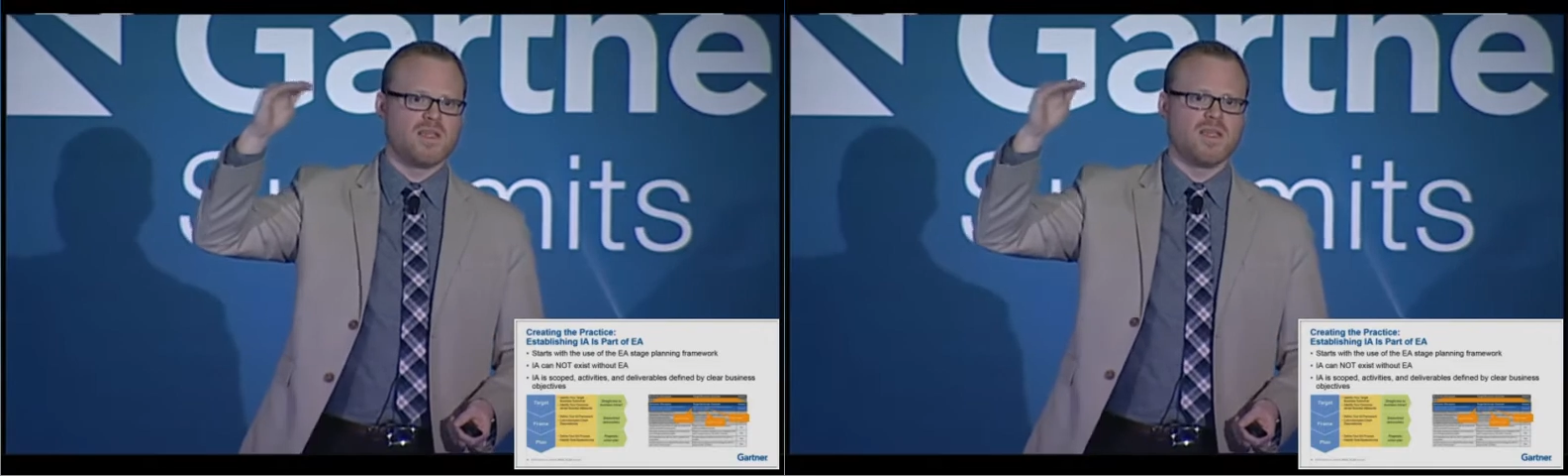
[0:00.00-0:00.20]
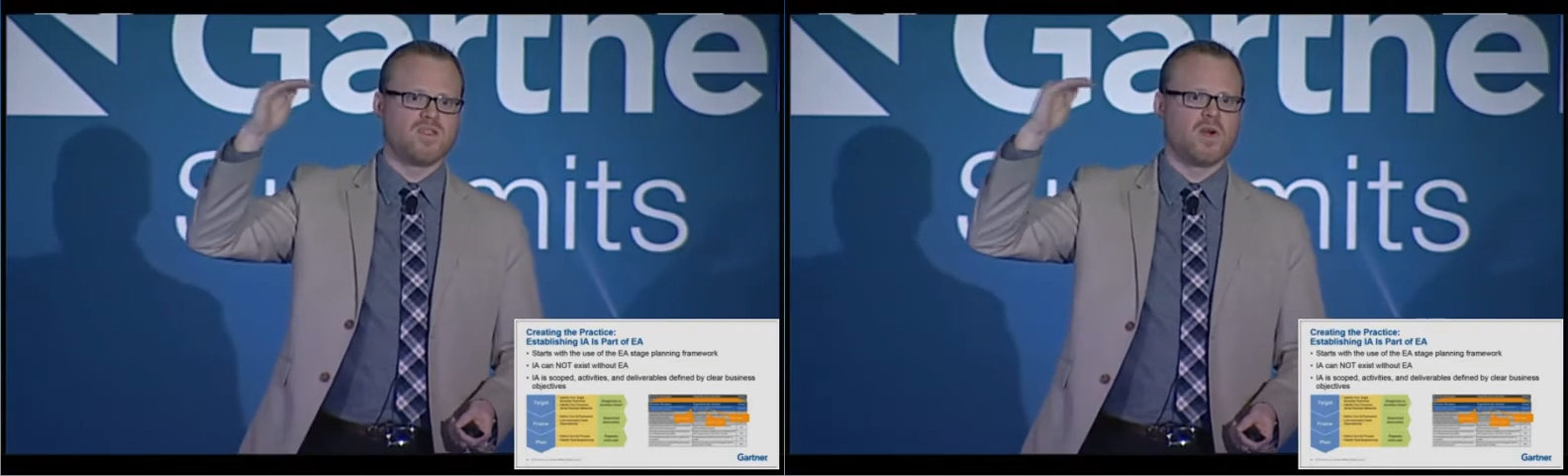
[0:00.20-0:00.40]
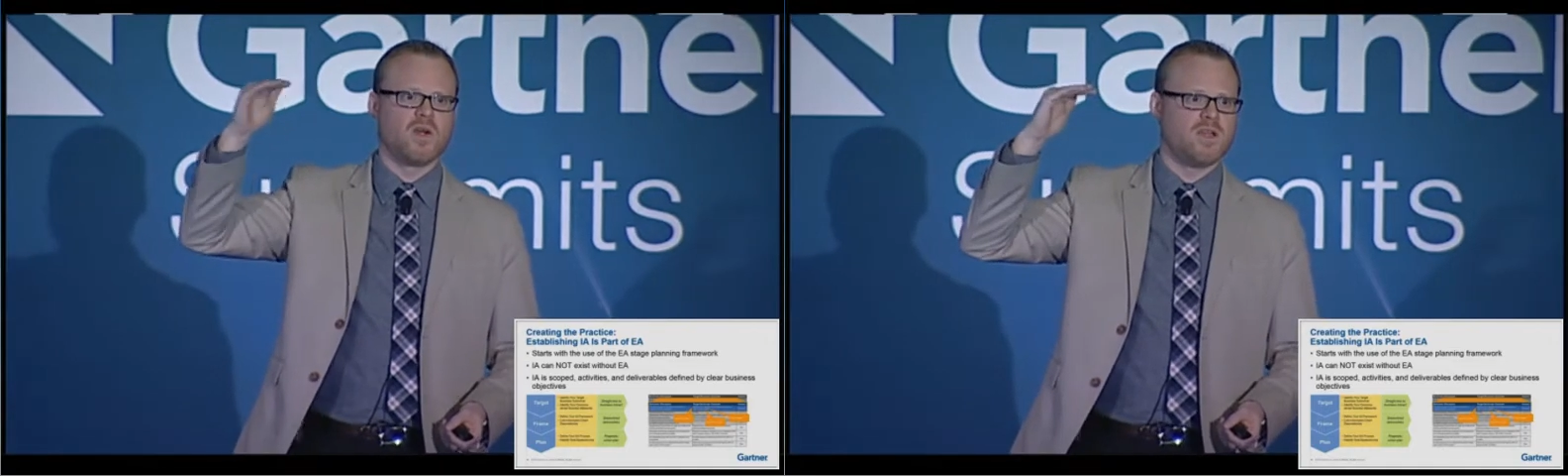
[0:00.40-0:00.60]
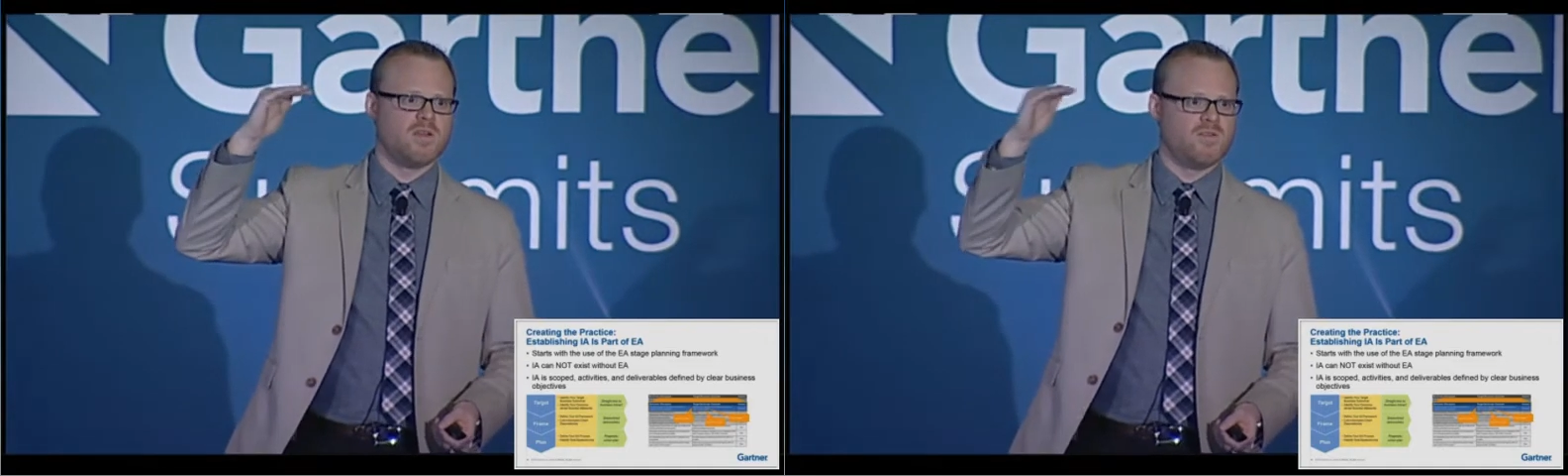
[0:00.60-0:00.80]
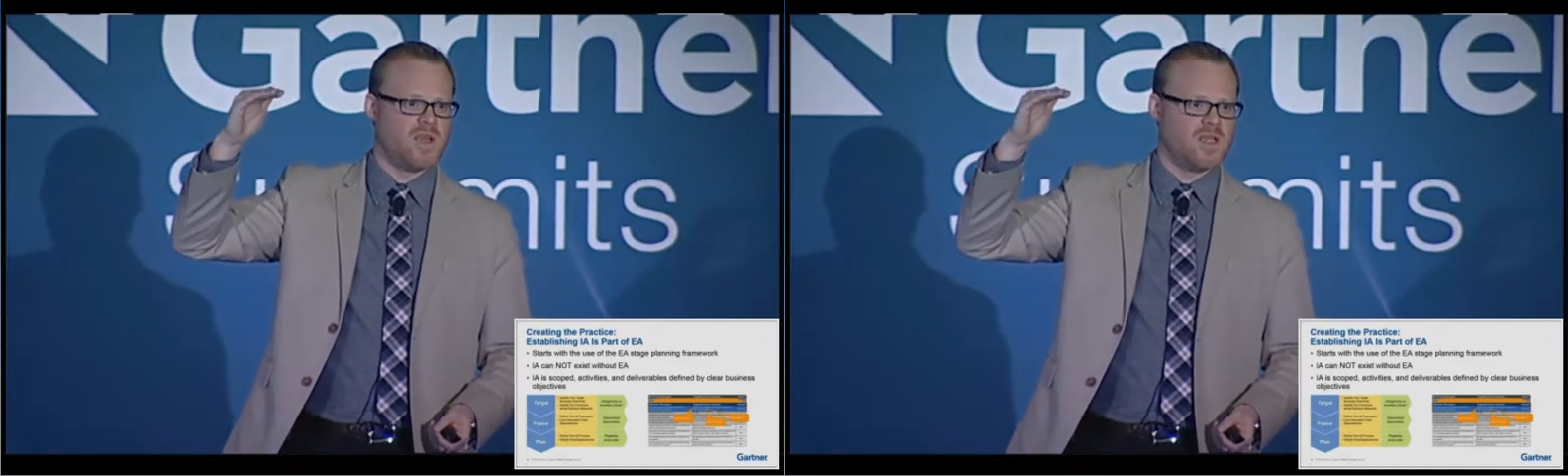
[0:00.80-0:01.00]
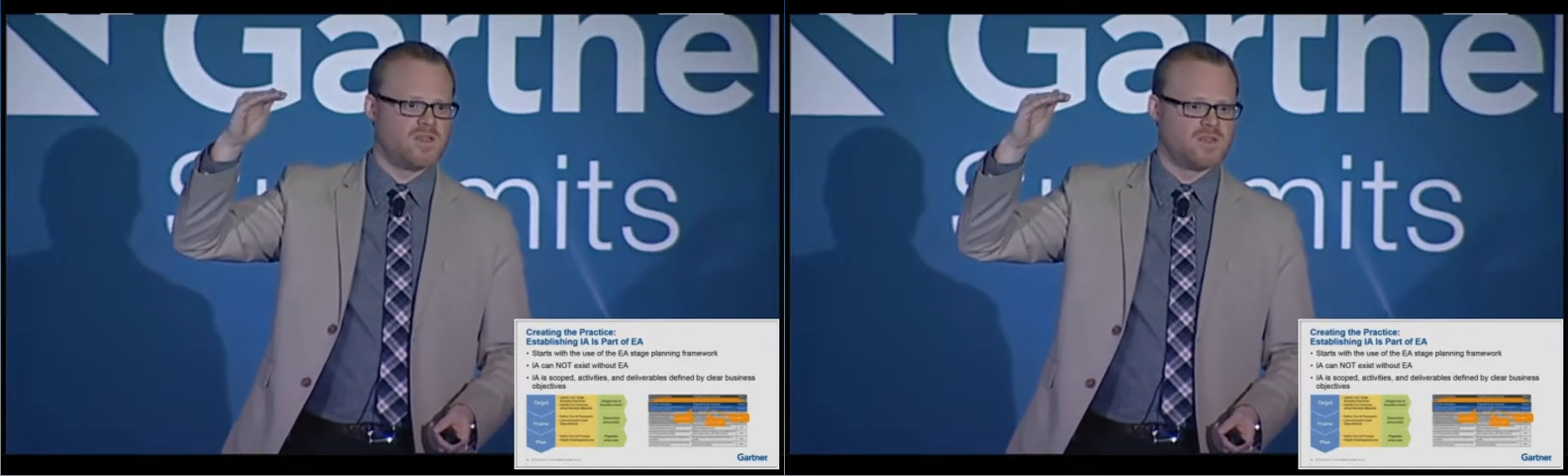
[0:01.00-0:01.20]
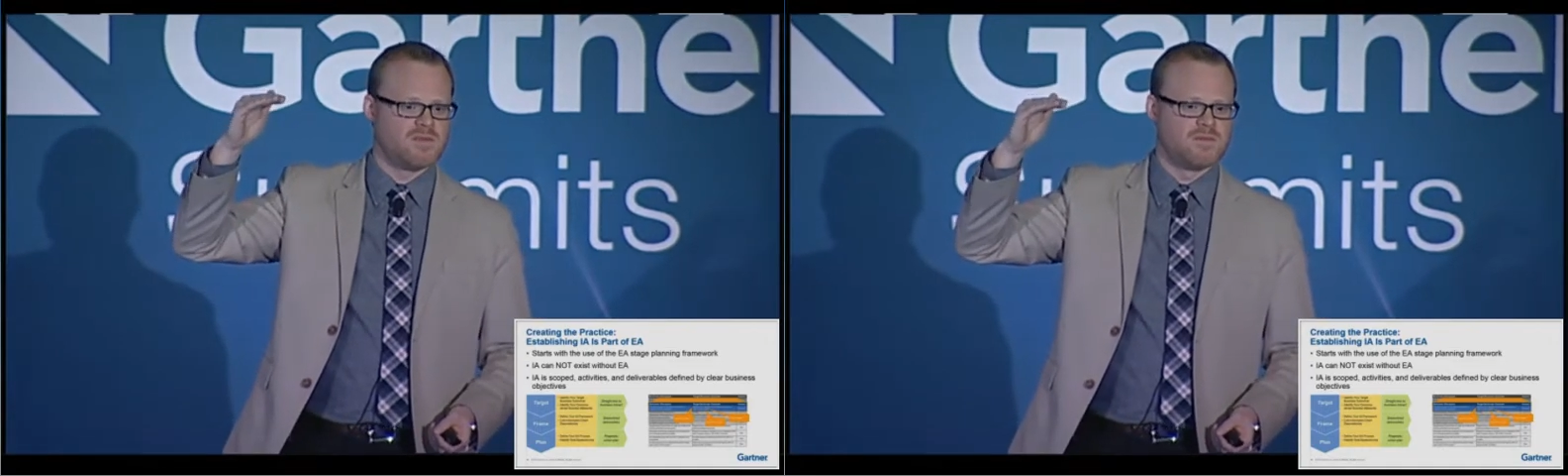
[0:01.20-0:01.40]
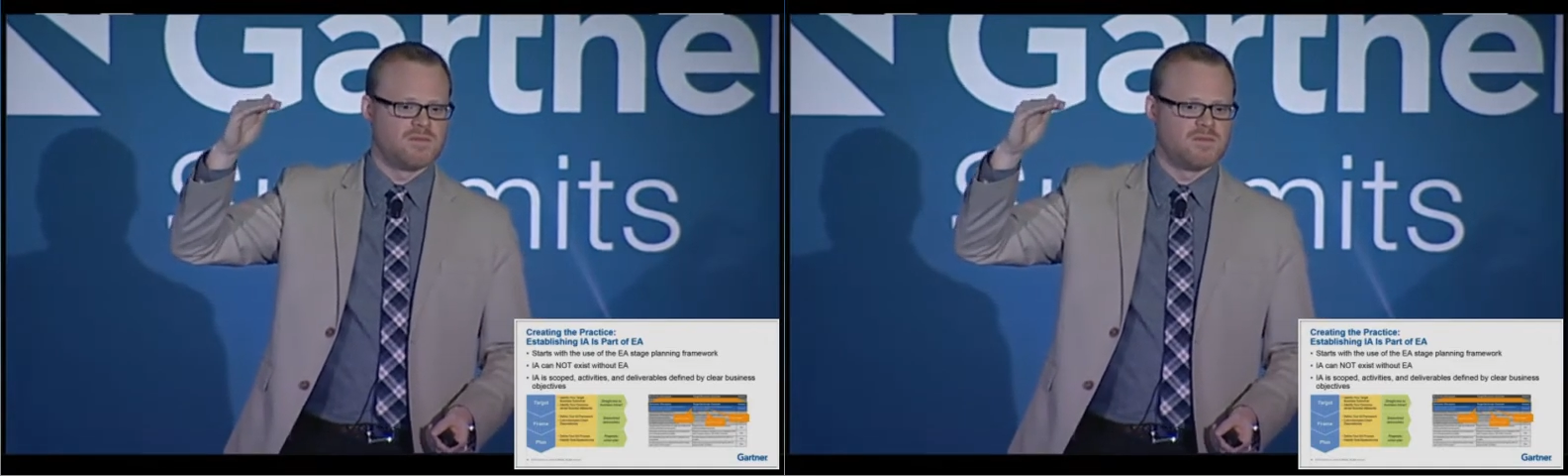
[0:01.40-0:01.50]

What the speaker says: at that targeting phase,